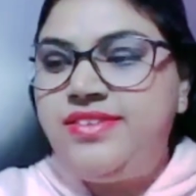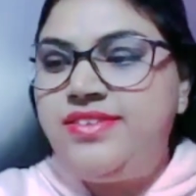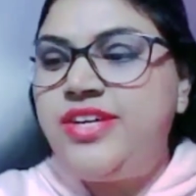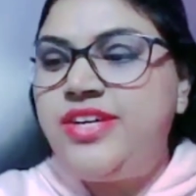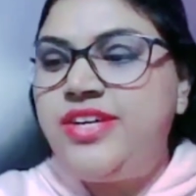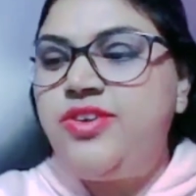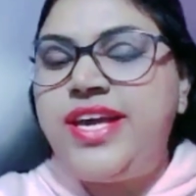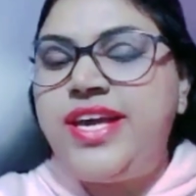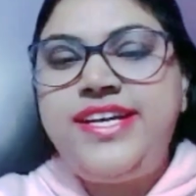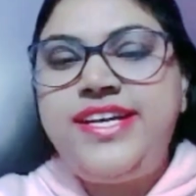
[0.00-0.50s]

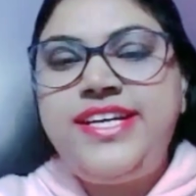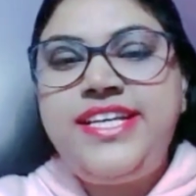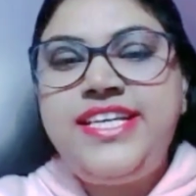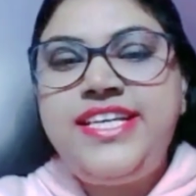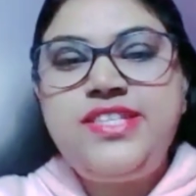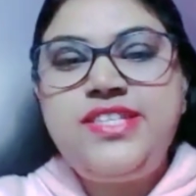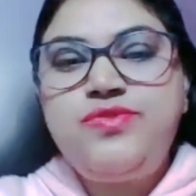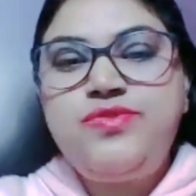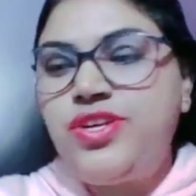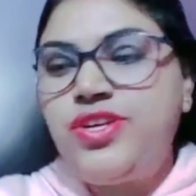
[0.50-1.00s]
Regularity
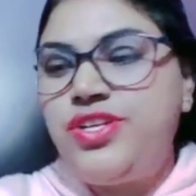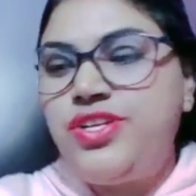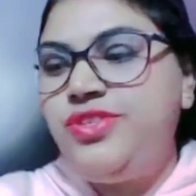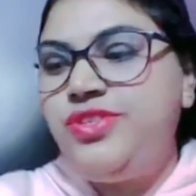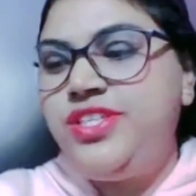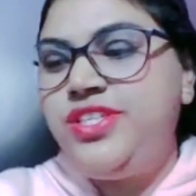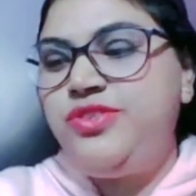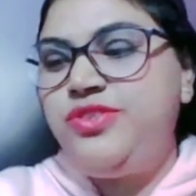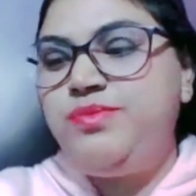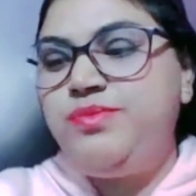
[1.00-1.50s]
is what you
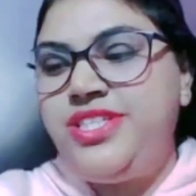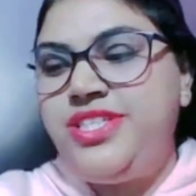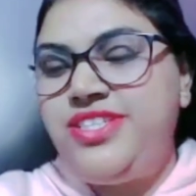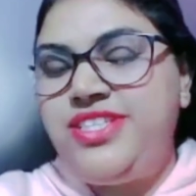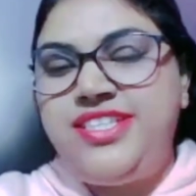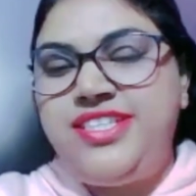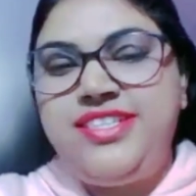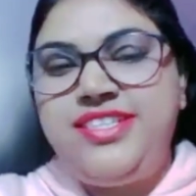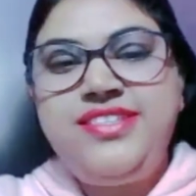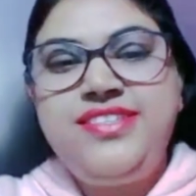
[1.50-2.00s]
need to
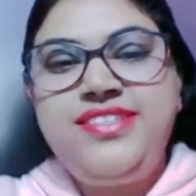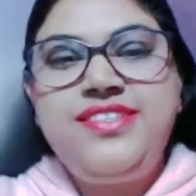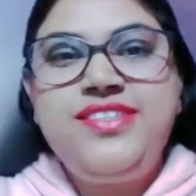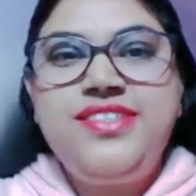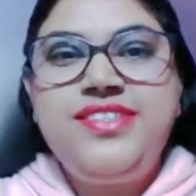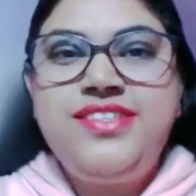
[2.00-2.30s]
maintain.